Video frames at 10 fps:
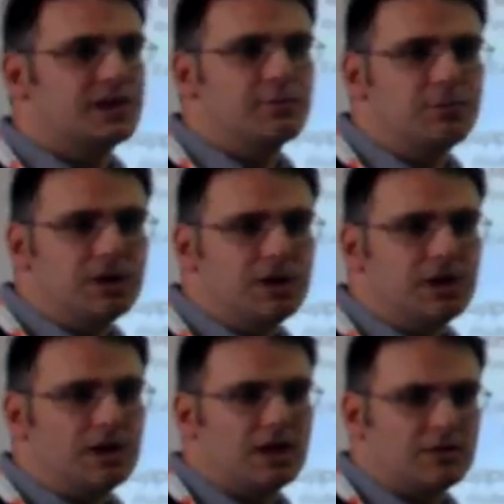can
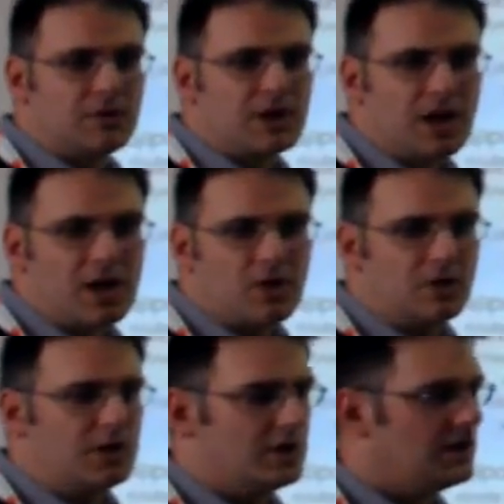be like right now
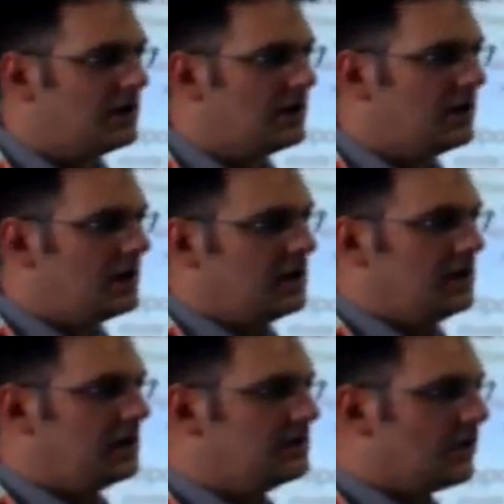in uh,
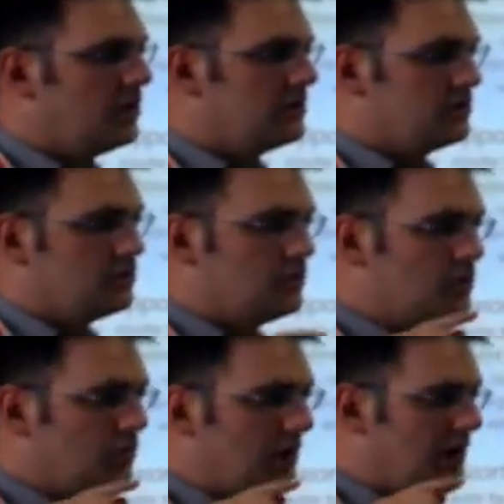in Android to
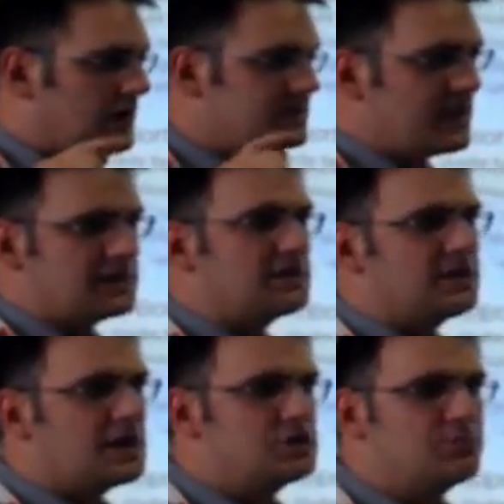accept a
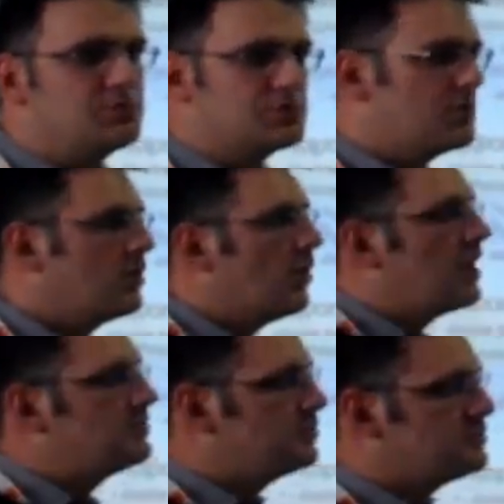touch boost, we go
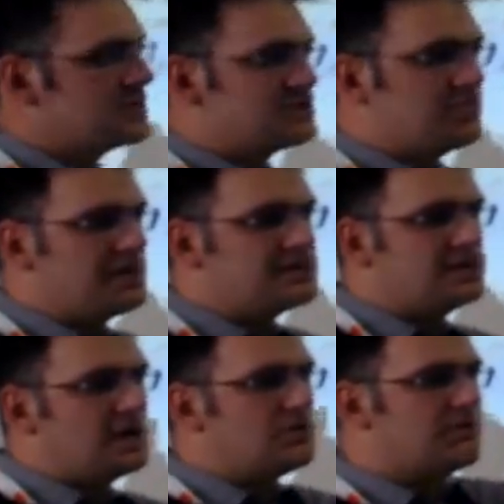up to user space and
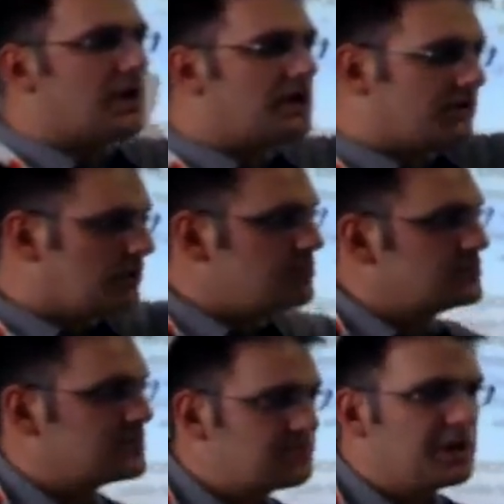then we write from
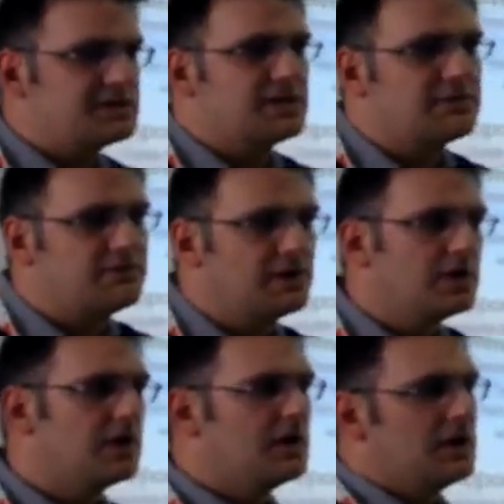user space something.
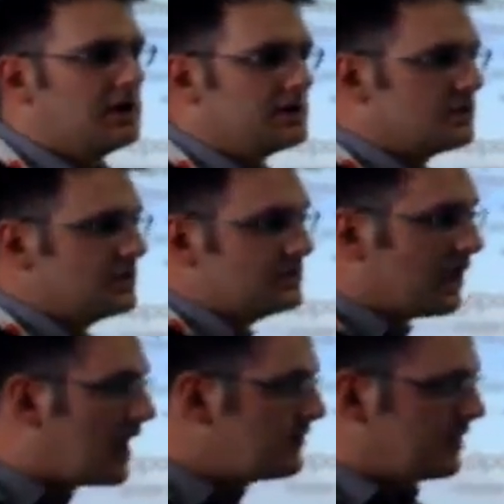So the
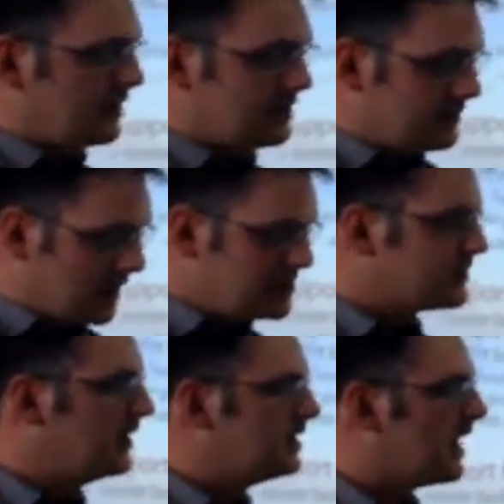driver, the touch
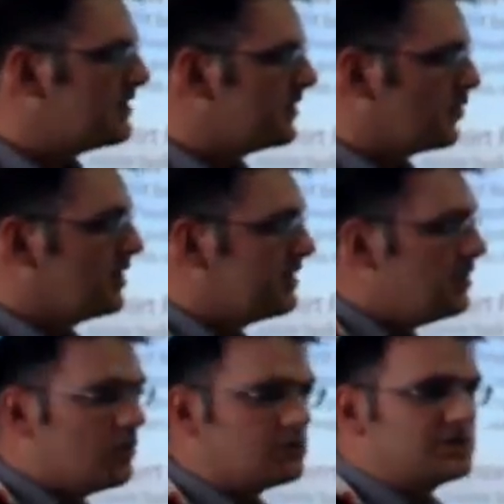screen driver already
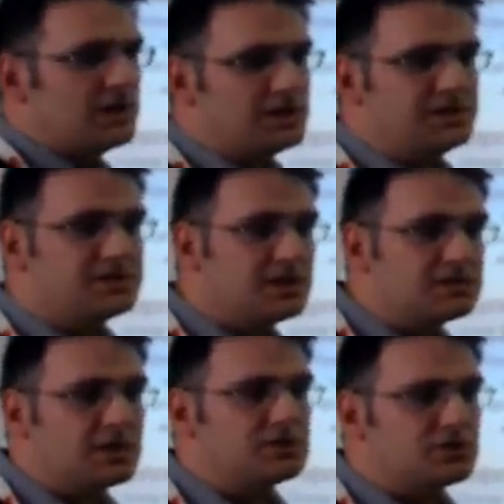knows that these are
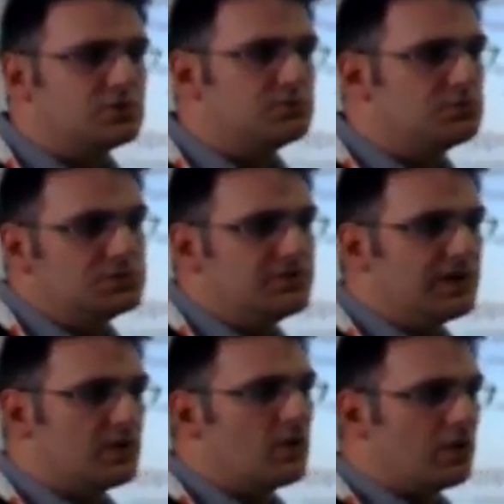touch boost
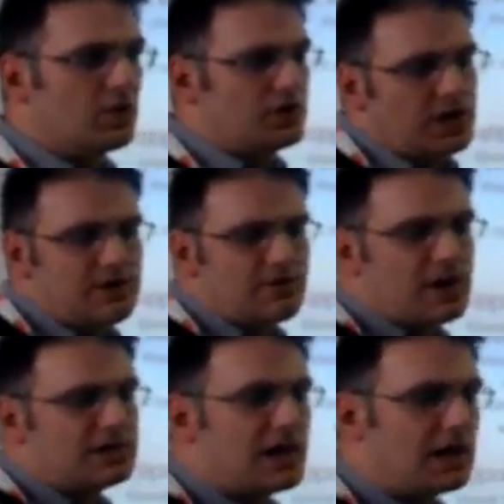event going on. We can
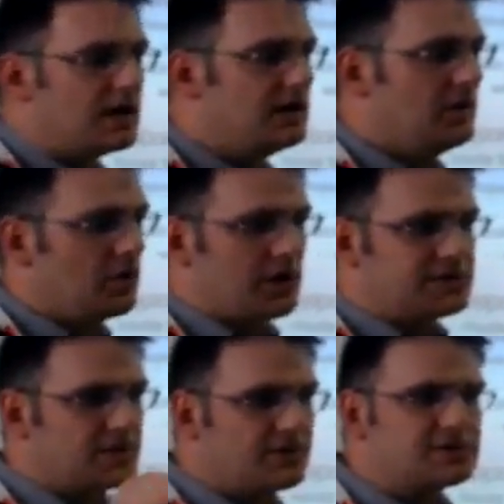write directly on a
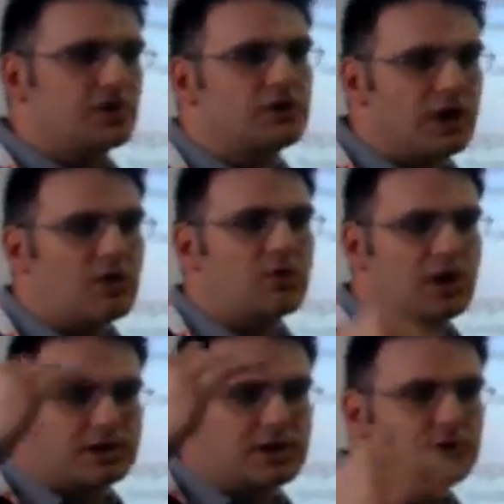reserved slot. Now we
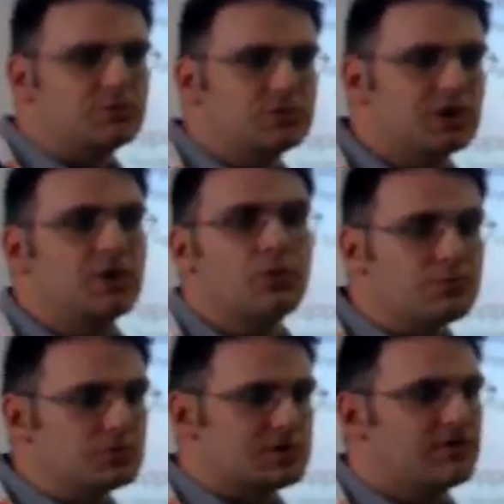have touch boost and we
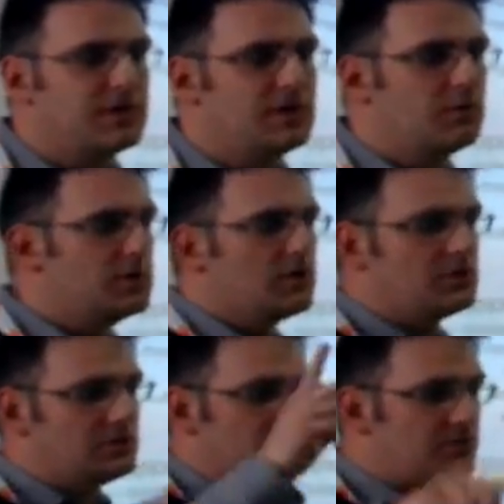boost everything without
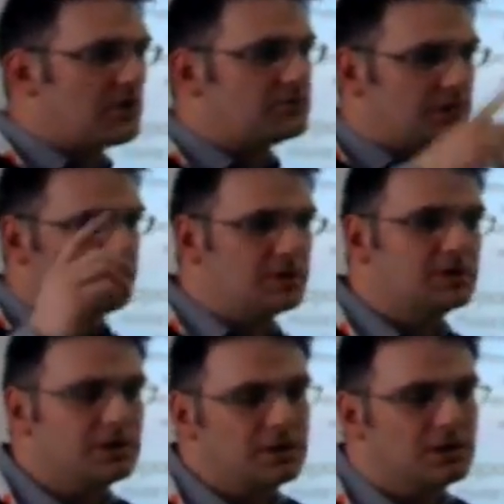going tripping
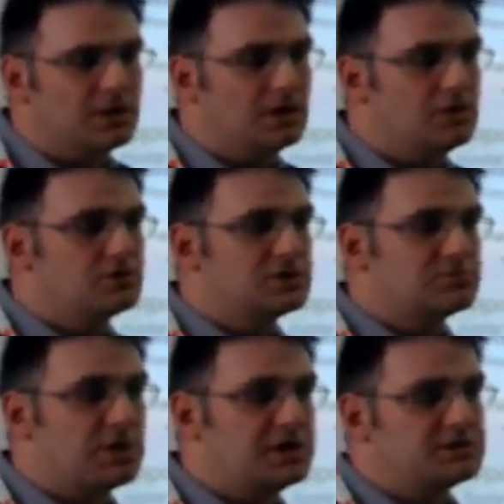in, uh, in user
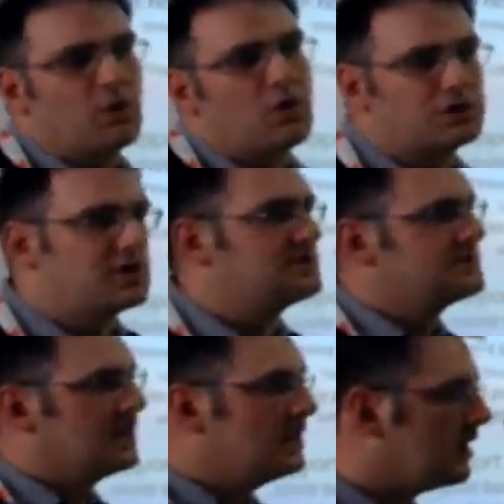space or just
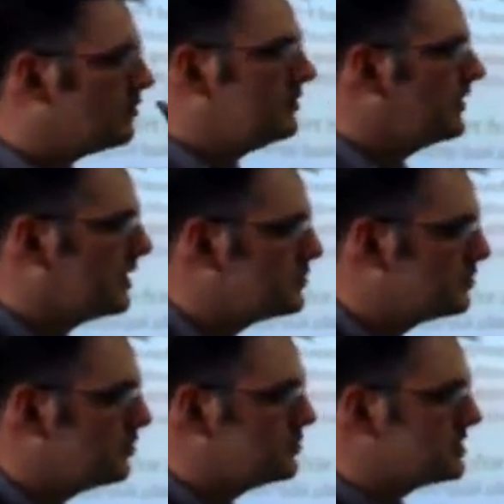sending a notification
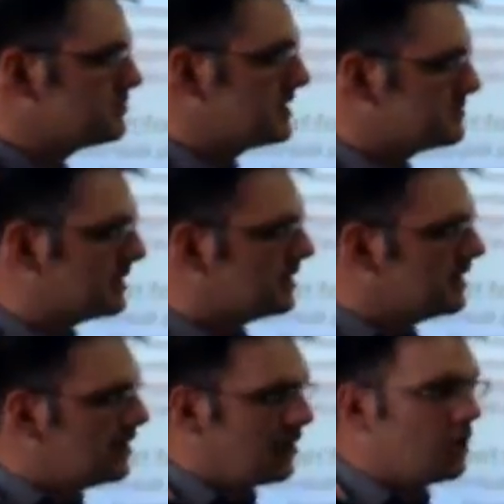to user space, but
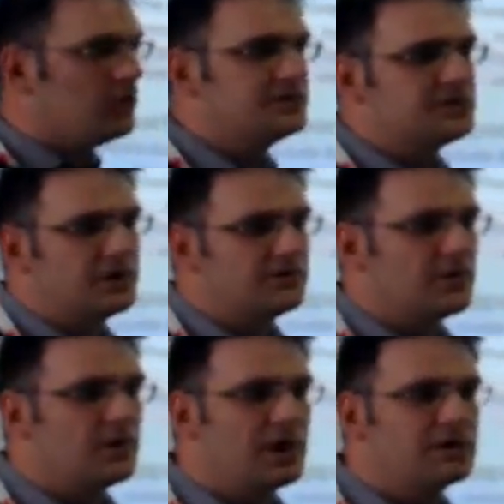going straight
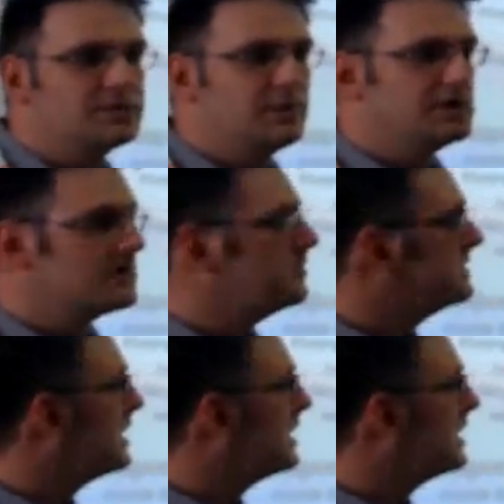from kernel space. So these